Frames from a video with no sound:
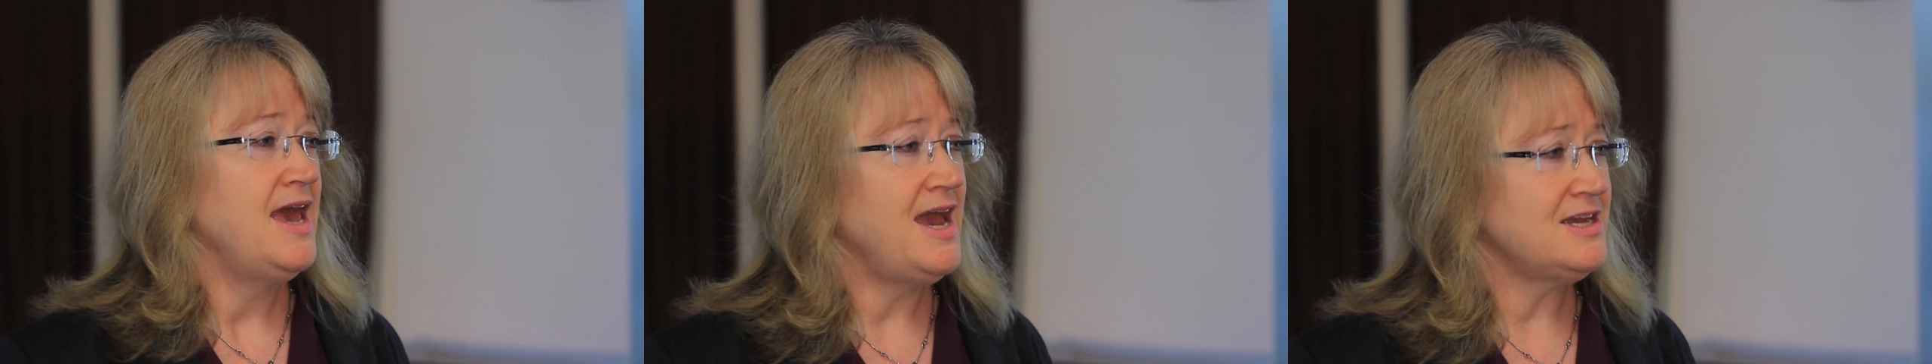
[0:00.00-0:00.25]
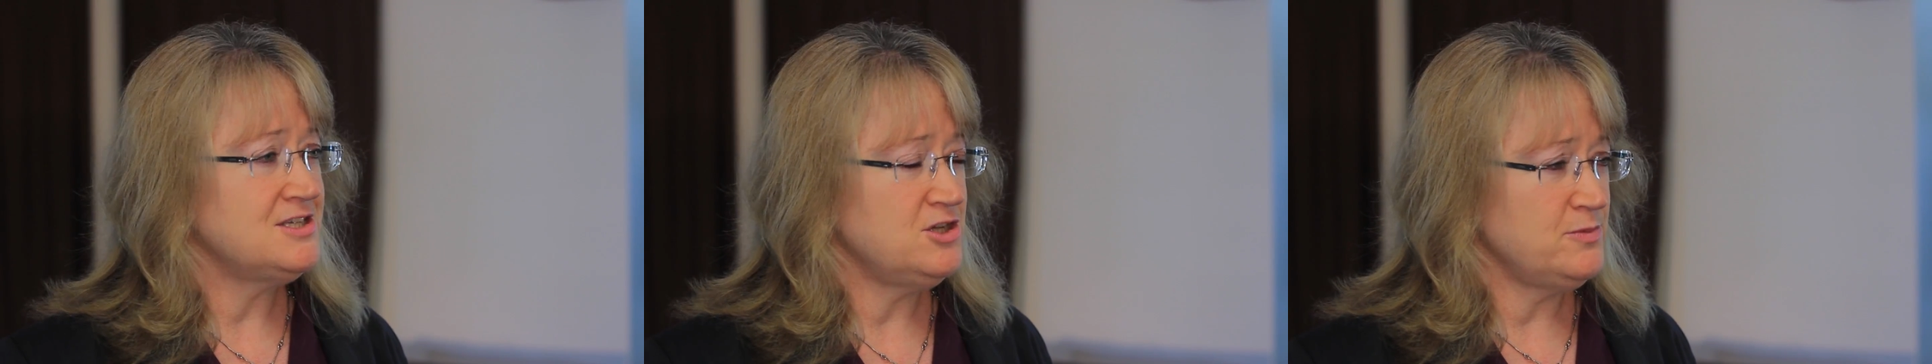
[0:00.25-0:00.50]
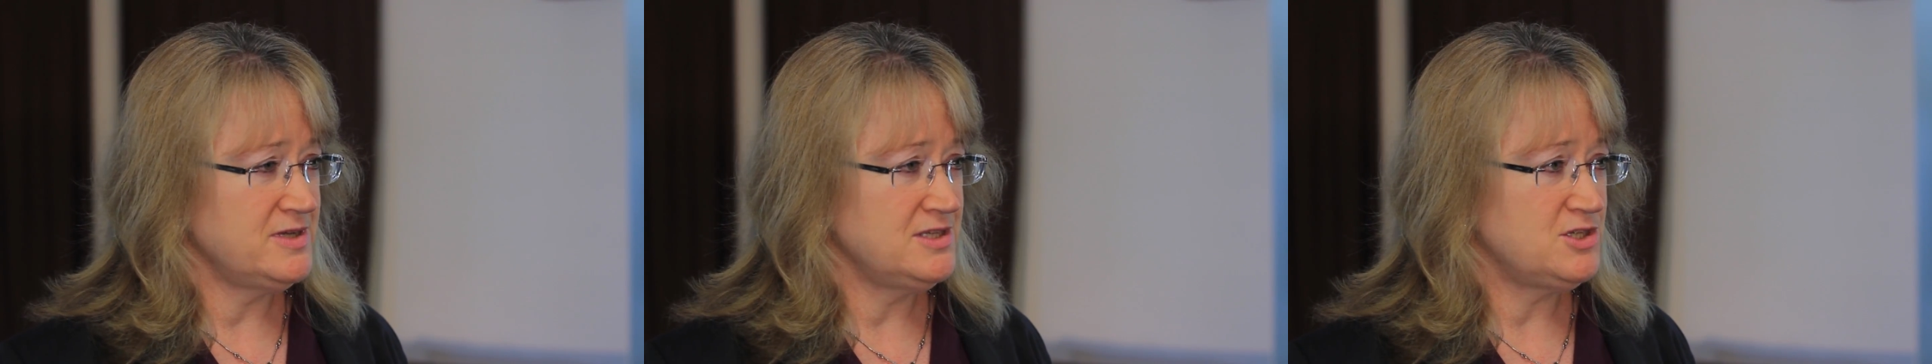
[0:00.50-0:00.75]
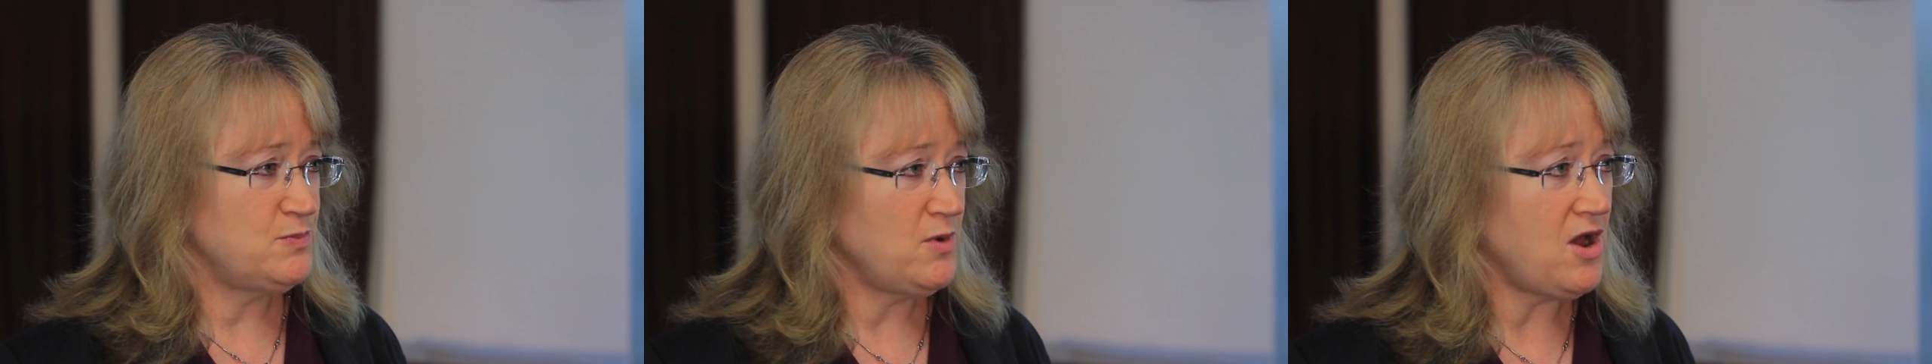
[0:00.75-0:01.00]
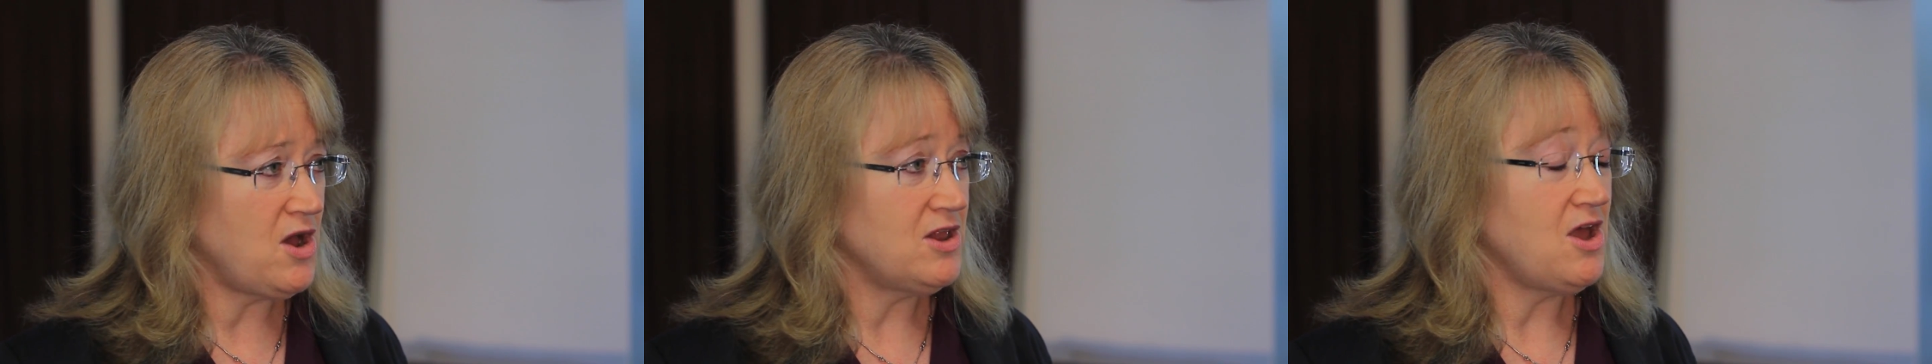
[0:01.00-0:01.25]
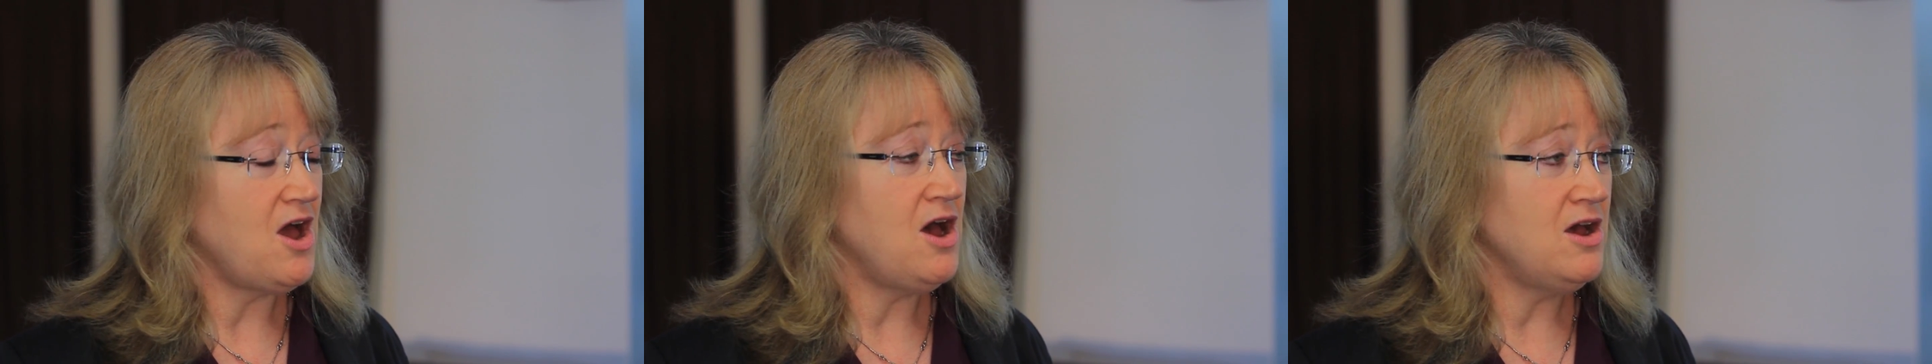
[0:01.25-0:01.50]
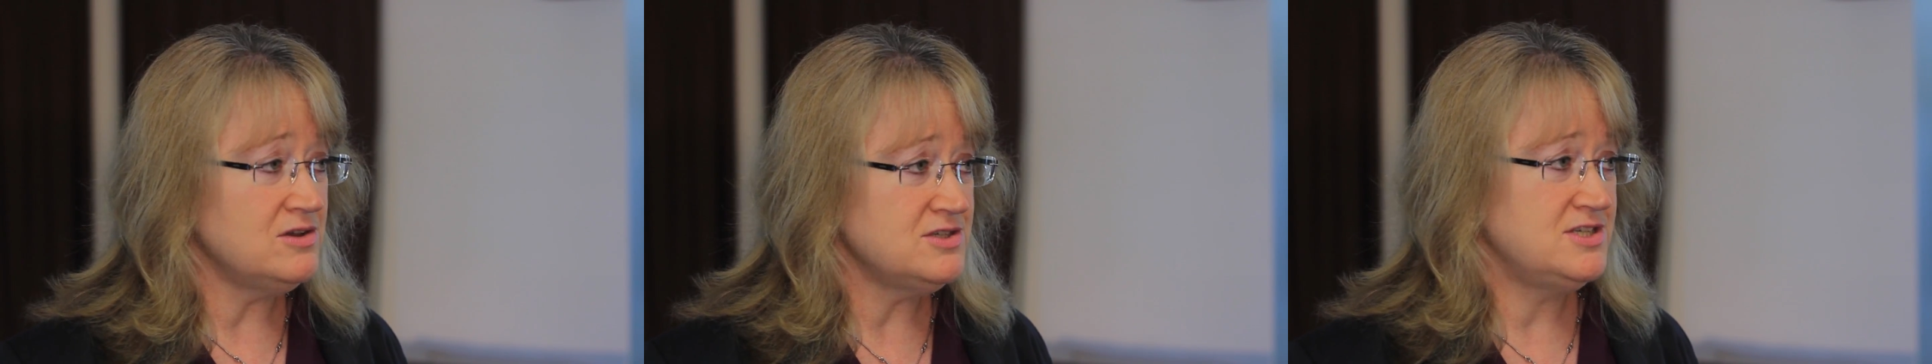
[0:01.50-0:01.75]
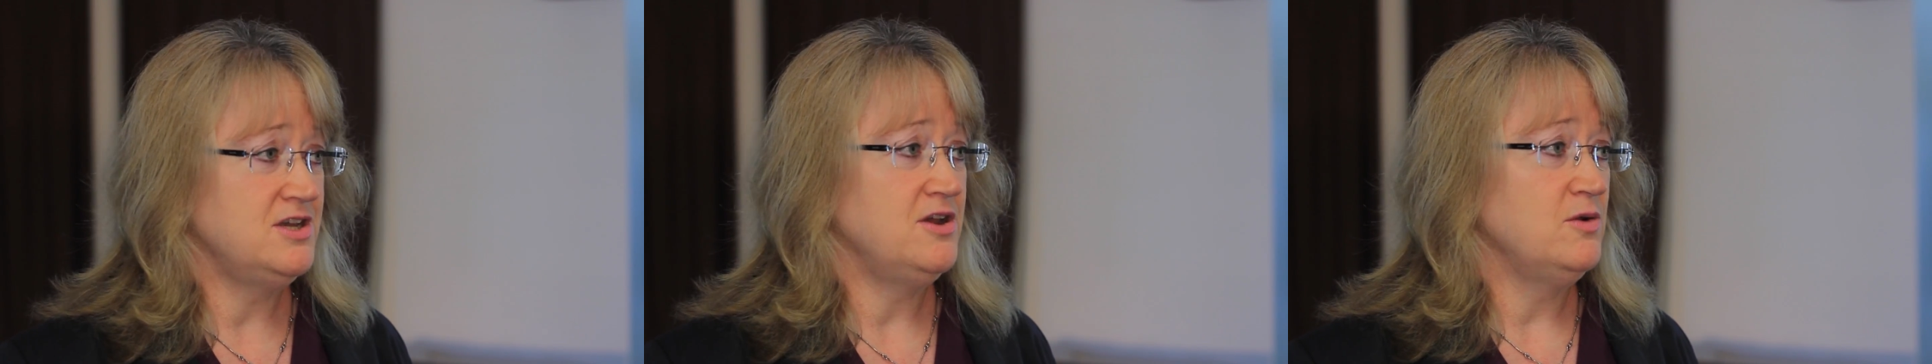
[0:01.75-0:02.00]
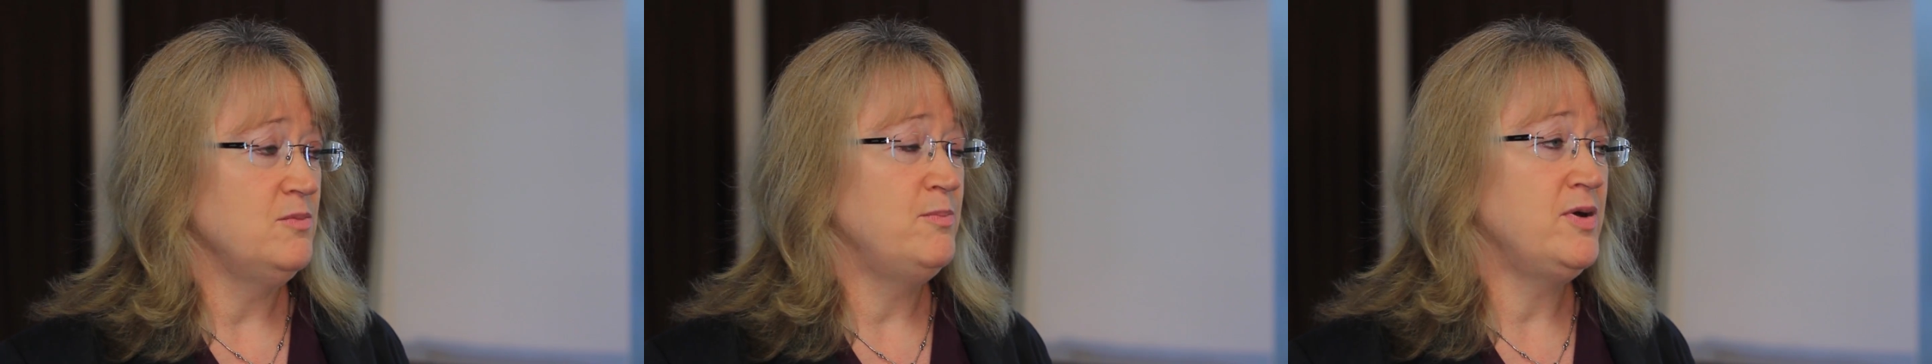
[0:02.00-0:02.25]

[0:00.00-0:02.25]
Ex-urban sprawl also